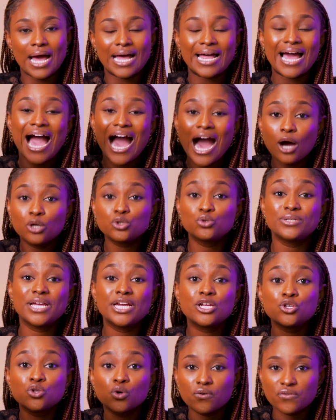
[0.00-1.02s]
And how do
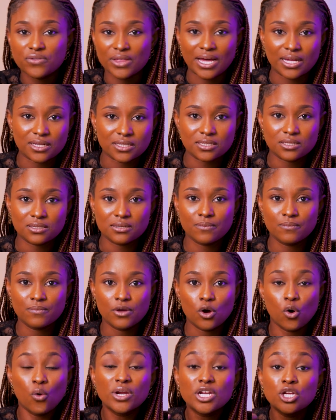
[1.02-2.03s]
they know that?
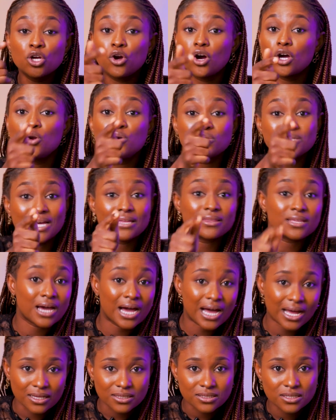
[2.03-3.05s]
Only God looks at the
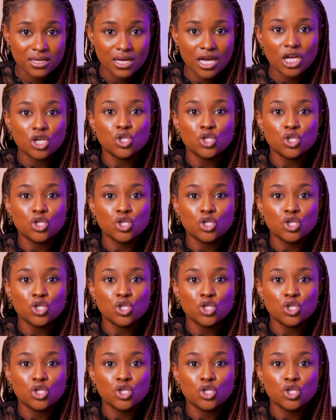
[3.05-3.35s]
heart.